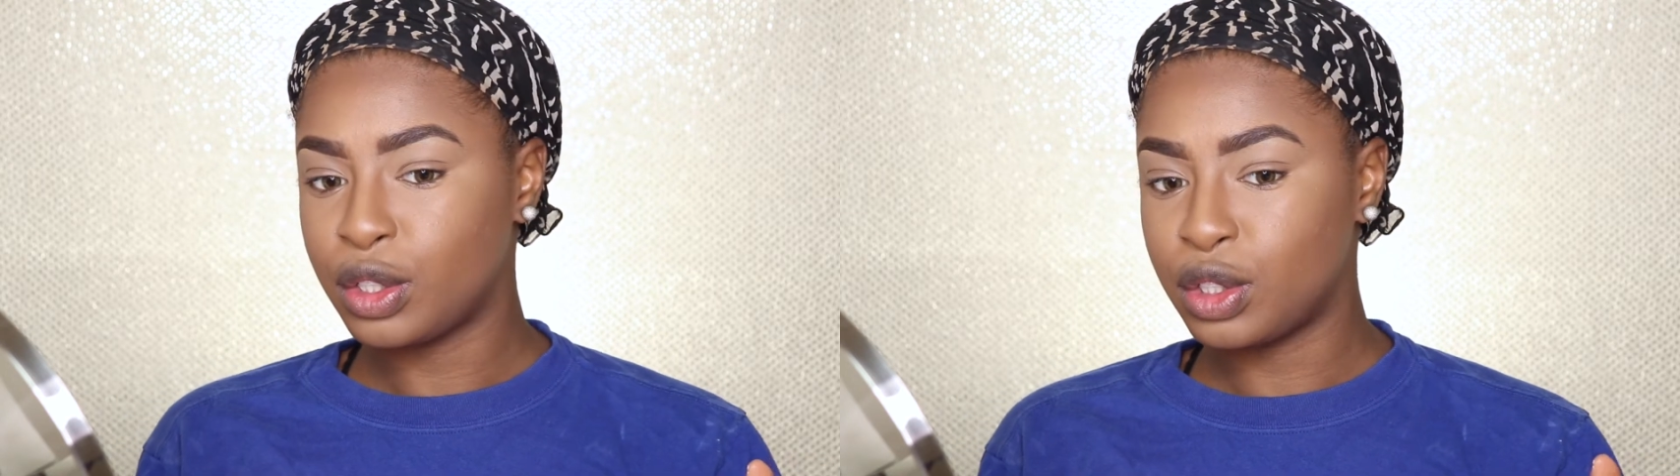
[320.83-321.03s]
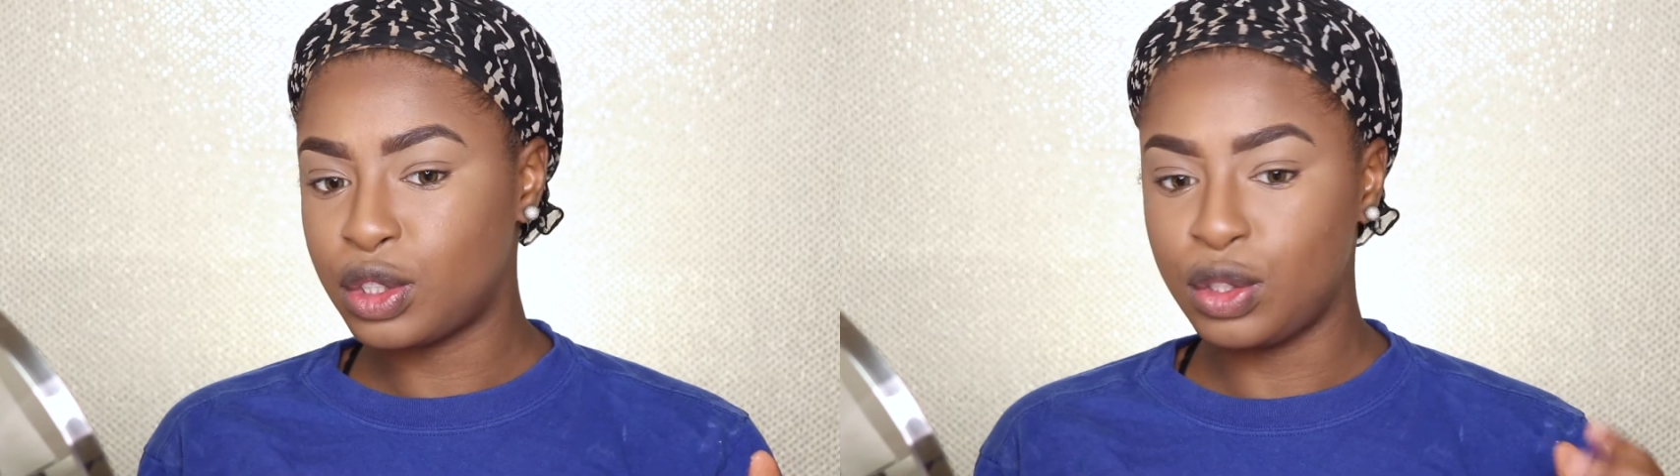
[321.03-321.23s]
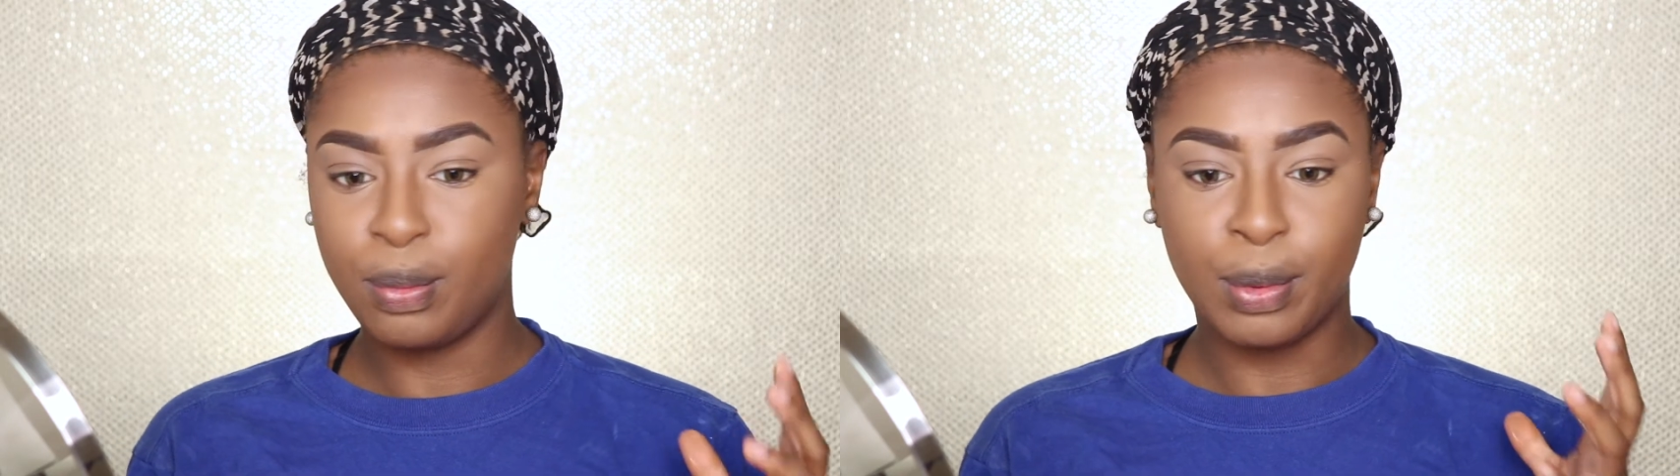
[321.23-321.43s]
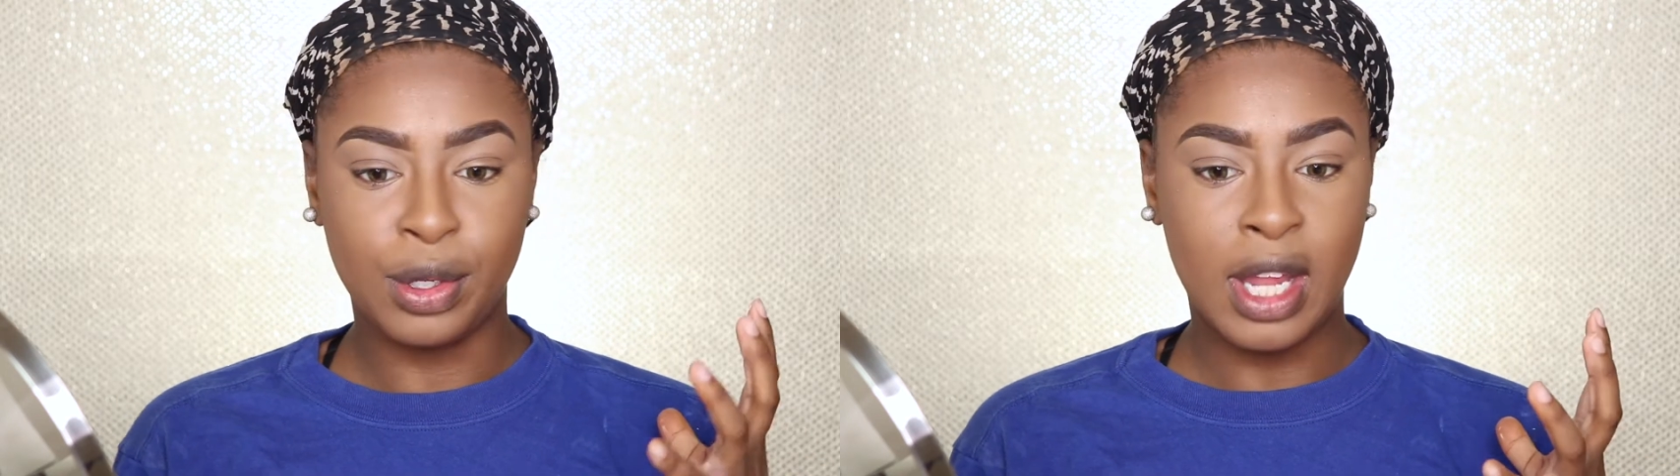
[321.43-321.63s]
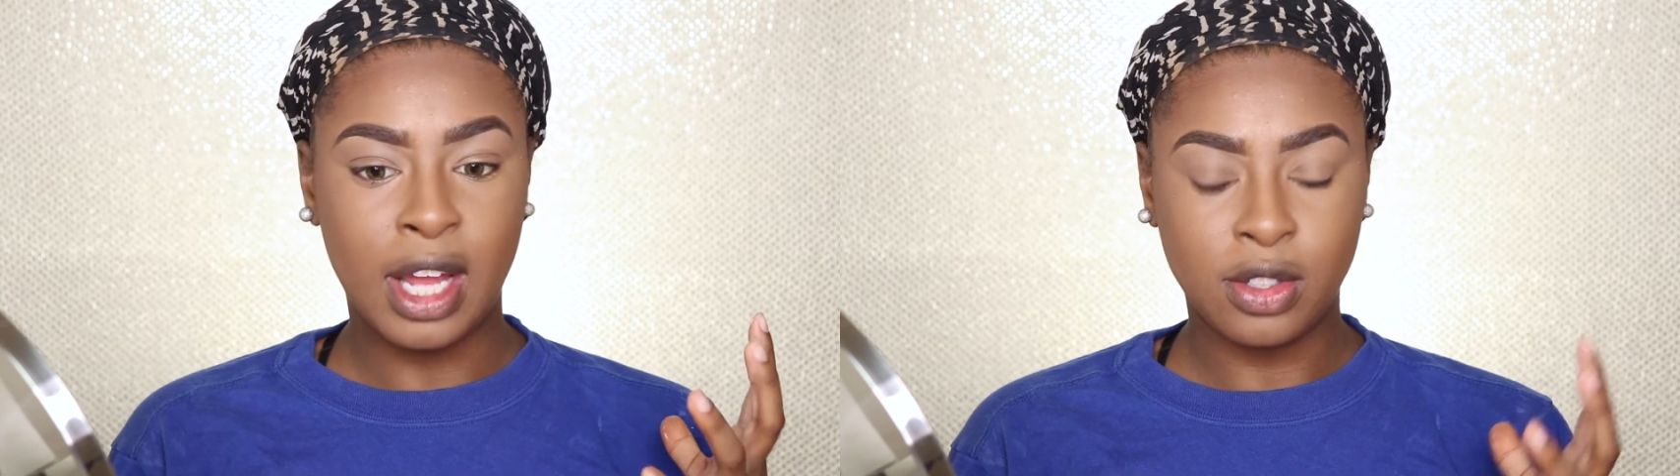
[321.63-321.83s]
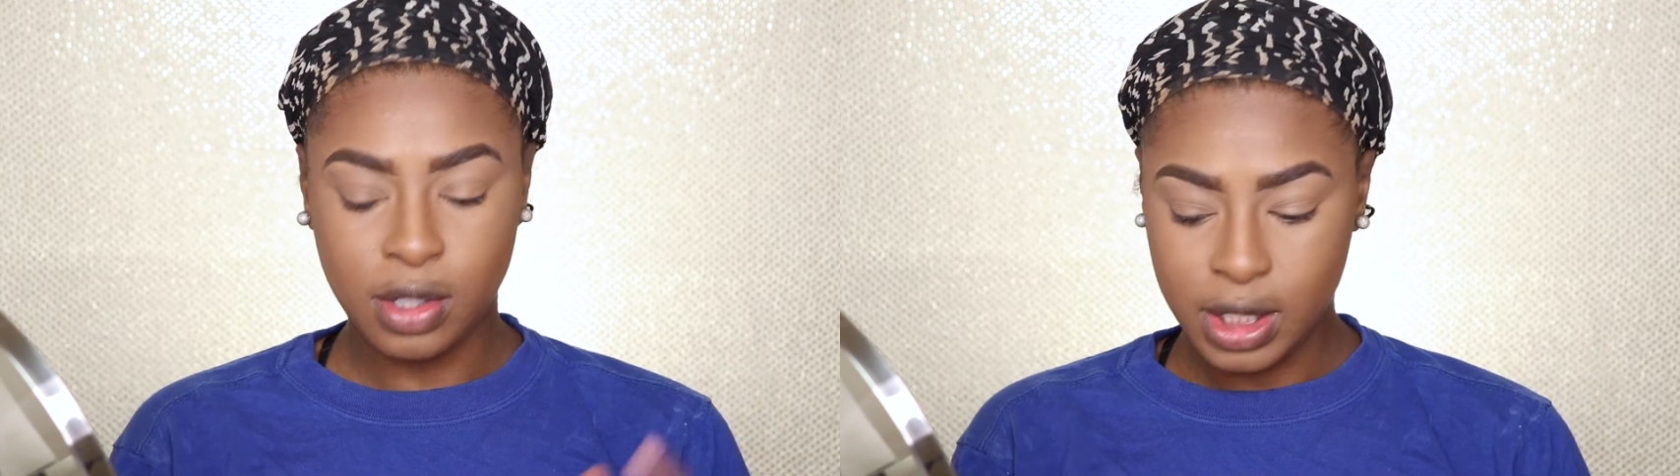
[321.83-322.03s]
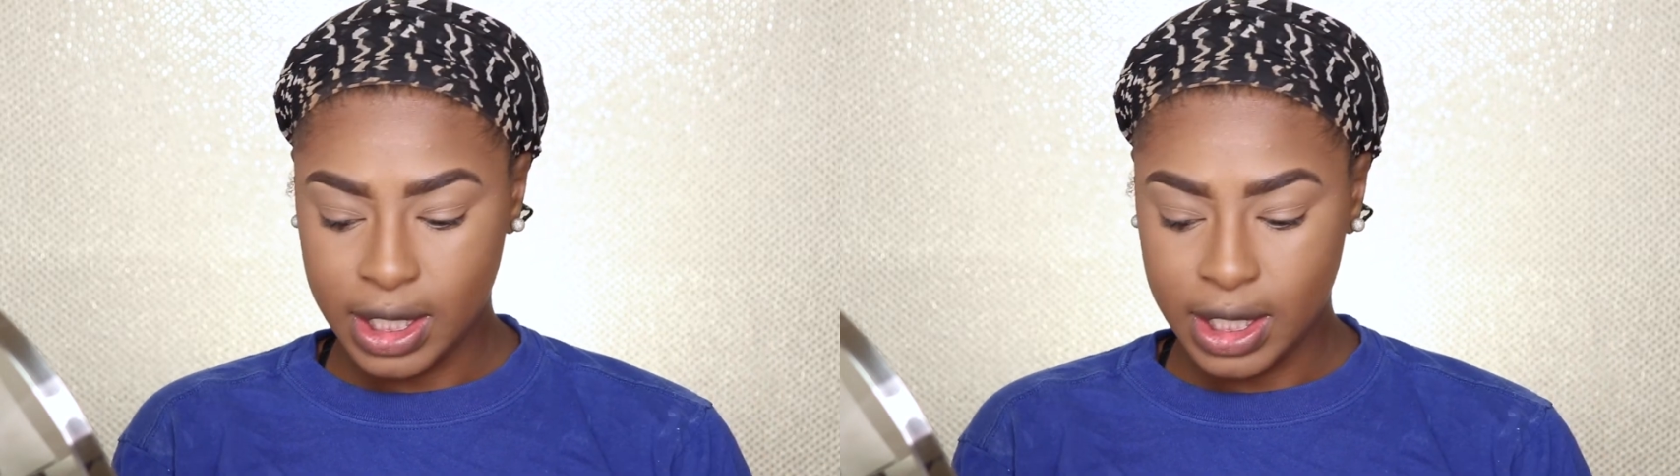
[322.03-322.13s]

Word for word: super natural